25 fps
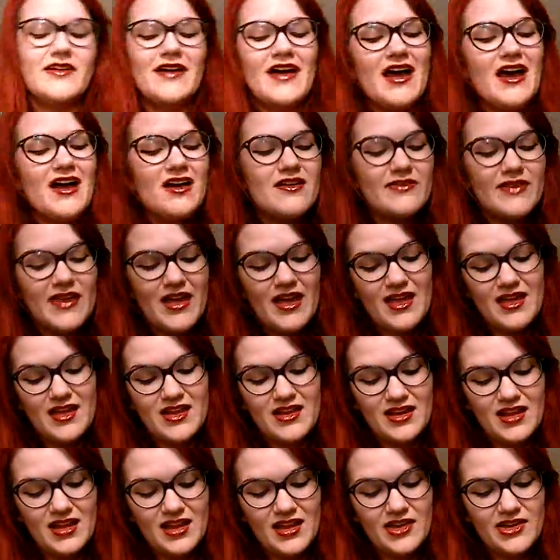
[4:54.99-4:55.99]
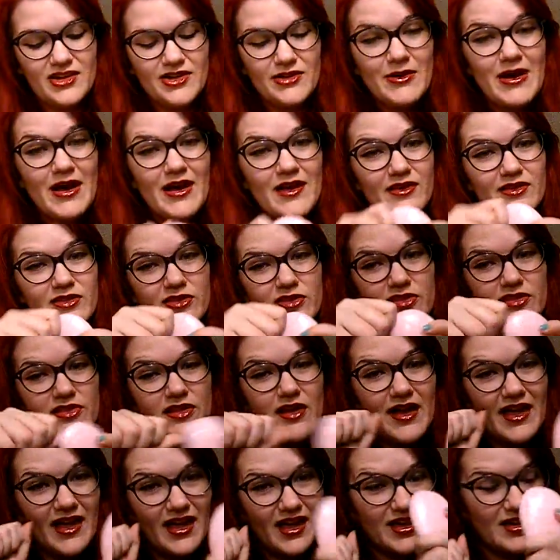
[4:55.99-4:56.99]
have an EOS
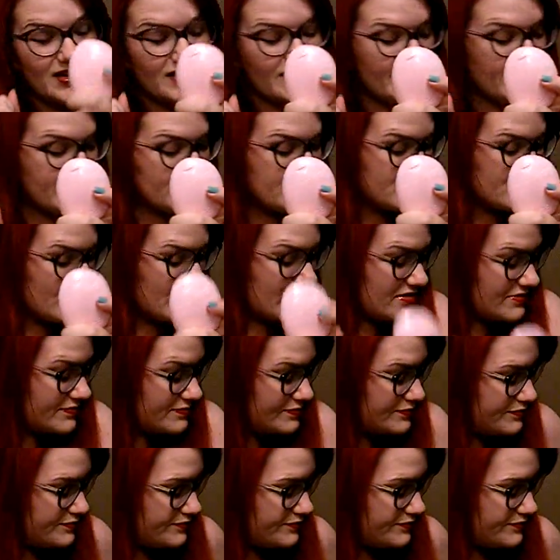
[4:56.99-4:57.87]
hand lotion.